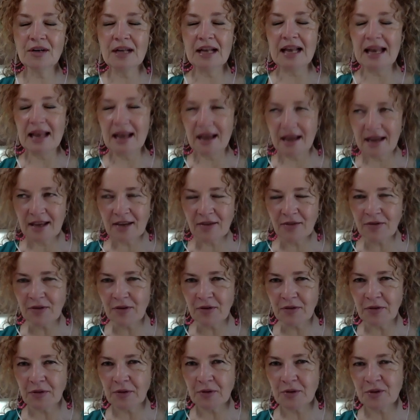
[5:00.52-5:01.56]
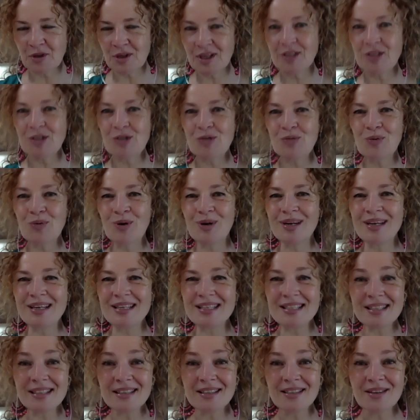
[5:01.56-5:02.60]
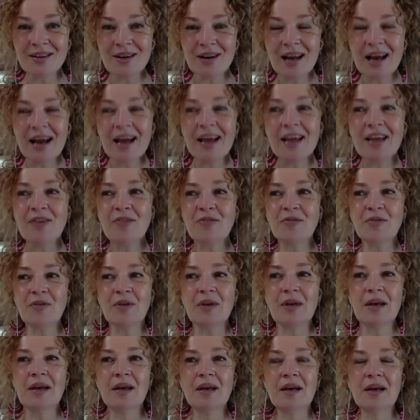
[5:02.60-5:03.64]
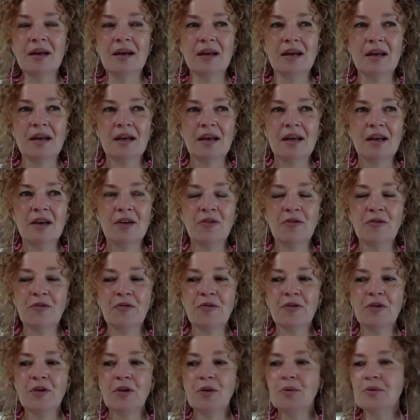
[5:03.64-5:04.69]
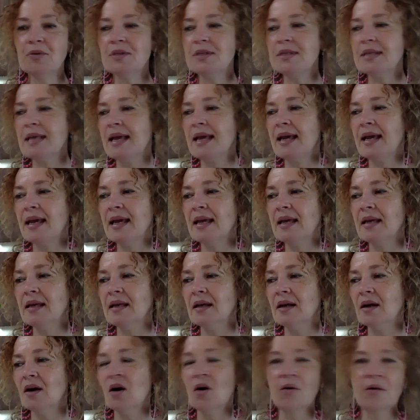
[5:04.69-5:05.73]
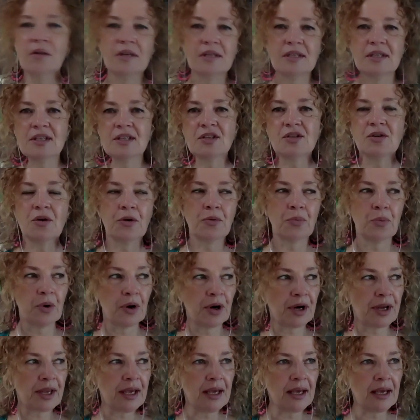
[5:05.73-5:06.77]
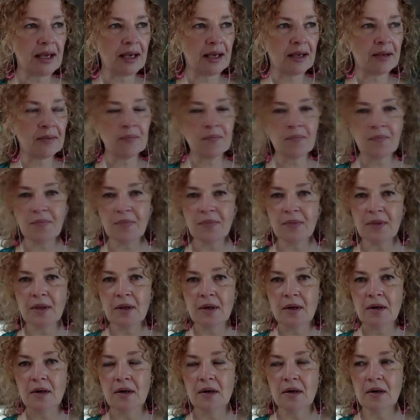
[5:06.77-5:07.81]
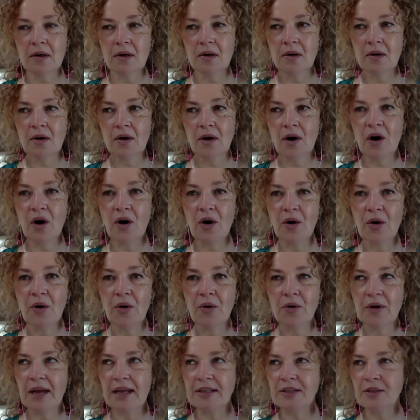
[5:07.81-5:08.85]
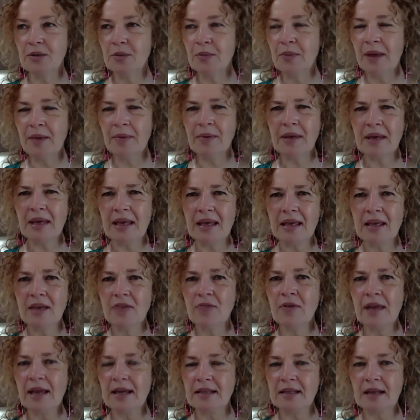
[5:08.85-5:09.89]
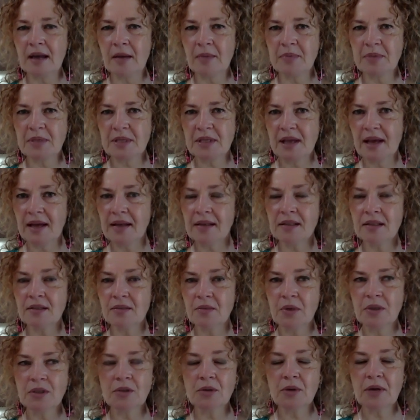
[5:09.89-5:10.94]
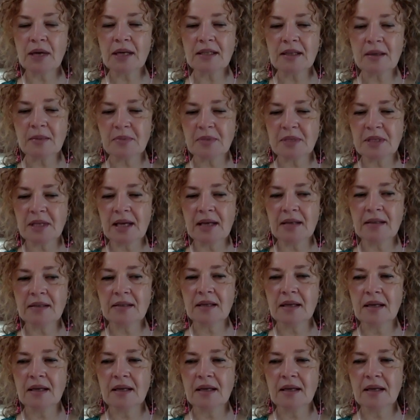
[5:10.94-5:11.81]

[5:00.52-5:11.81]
life, if you judge what is in your life, if you say, oh, this is not working, oh, and you maybe even get upset. When you get upset,